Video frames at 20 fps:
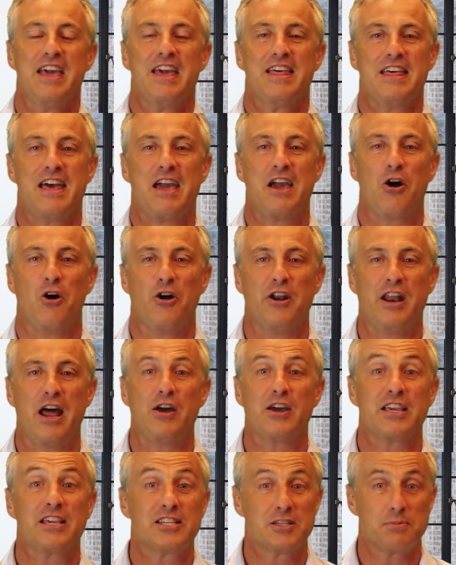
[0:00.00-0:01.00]
They are now
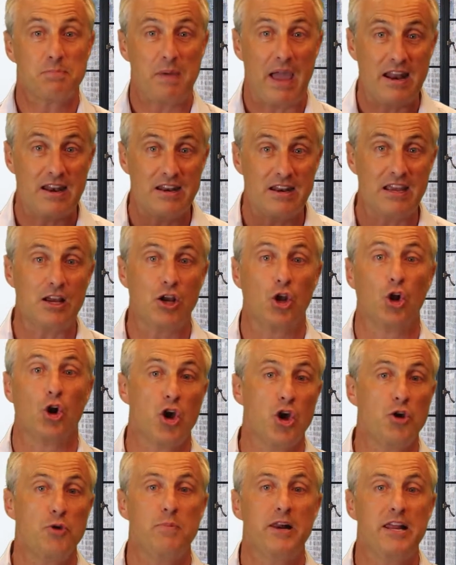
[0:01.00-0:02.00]
expanding
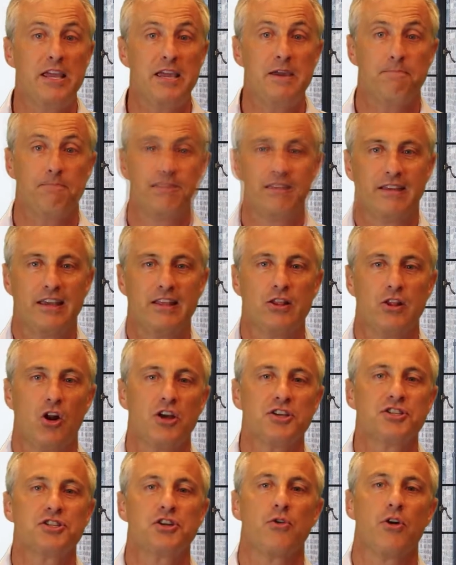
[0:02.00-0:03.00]
globally. In the
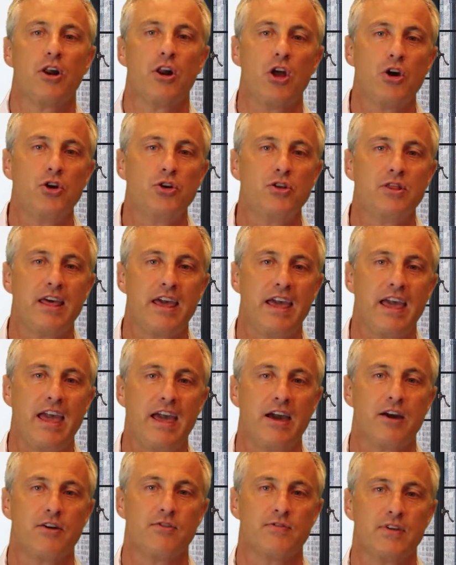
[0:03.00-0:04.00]
last year alone, they
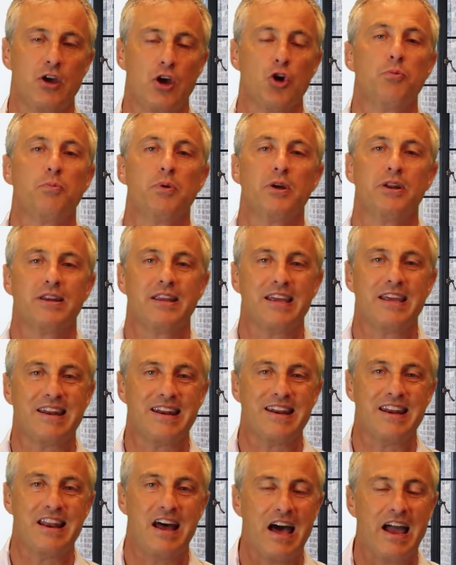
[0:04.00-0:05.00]
have opened
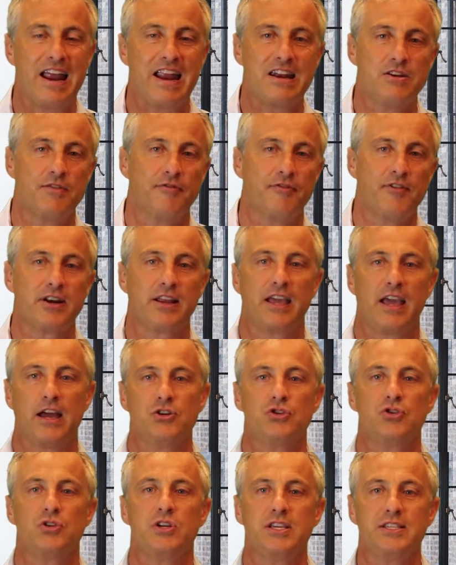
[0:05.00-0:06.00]
in 9 different
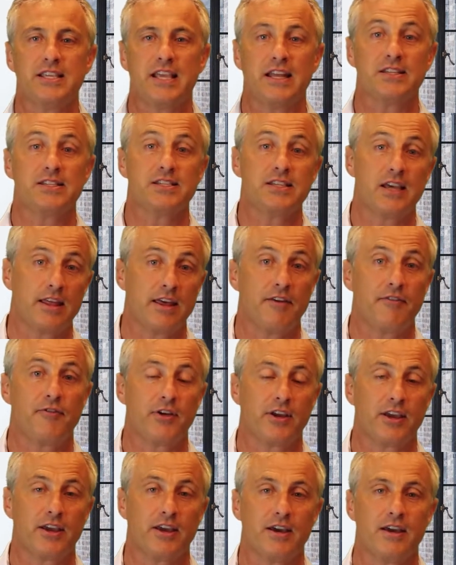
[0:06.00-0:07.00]
countries, and South
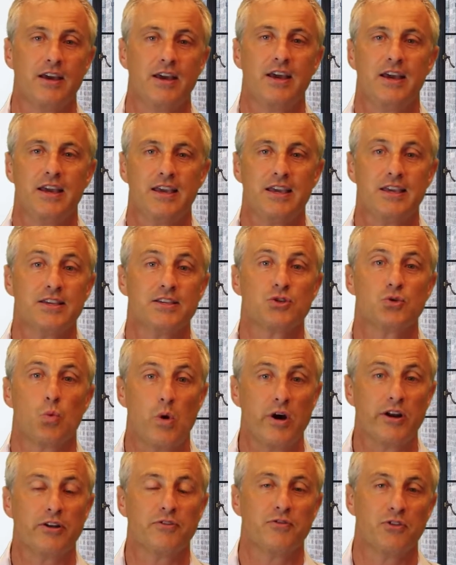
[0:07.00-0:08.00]
Africa is
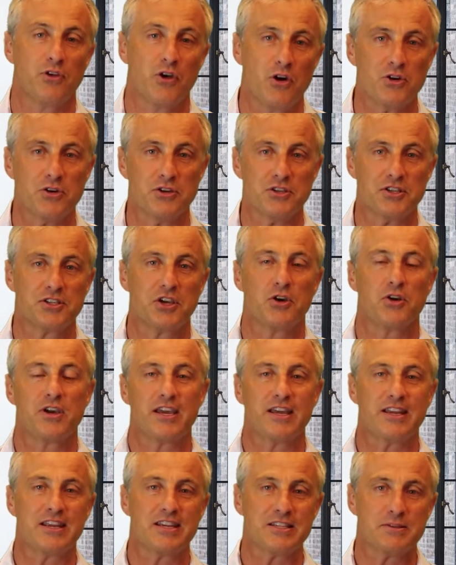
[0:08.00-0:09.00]
one of those. So
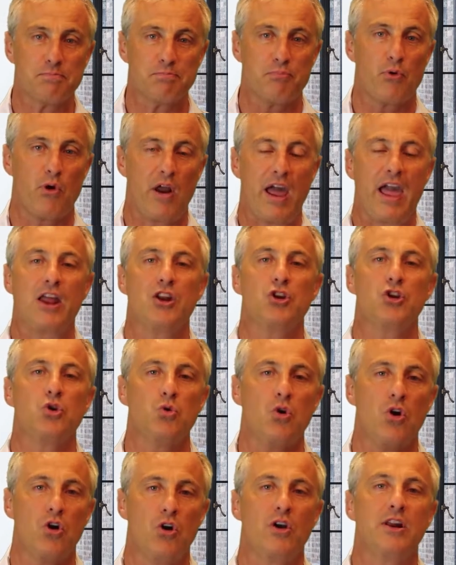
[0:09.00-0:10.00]
it is brand
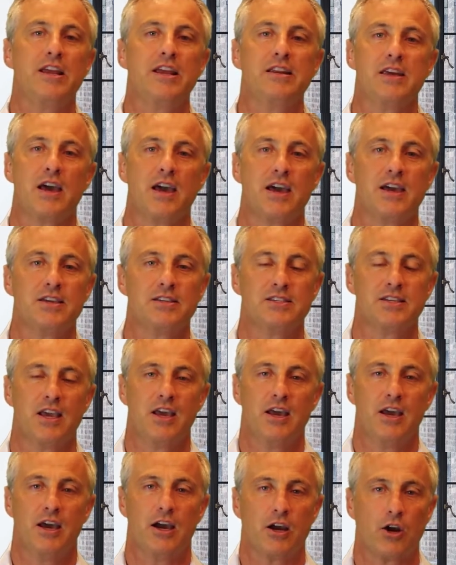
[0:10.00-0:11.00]
new, early days,
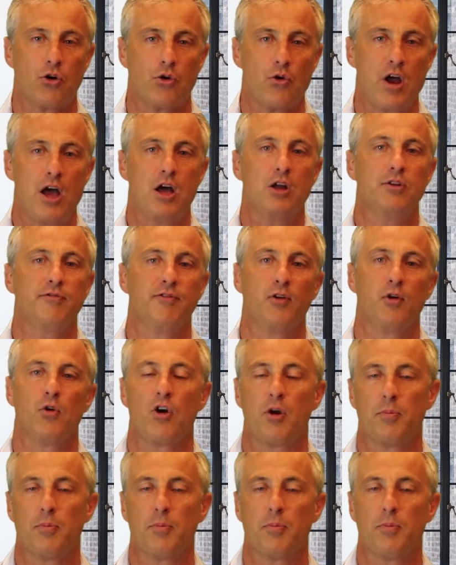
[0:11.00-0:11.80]
a ground floor